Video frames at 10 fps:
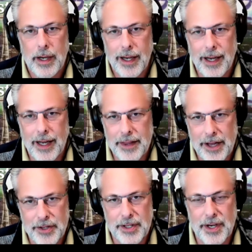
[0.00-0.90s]

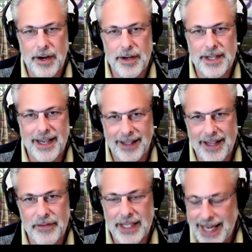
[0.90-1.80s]
1,000 yards in
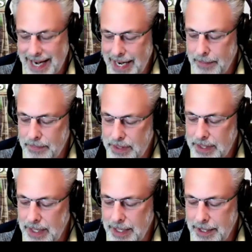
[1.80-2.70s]
11 games,
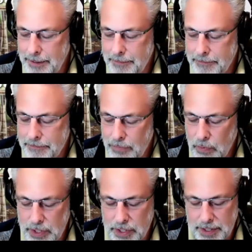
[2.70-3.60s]

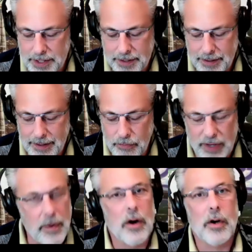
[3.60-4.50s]
which is
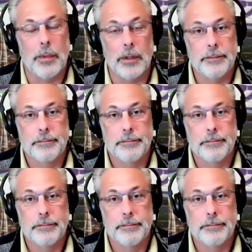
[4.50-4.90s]
remarkable.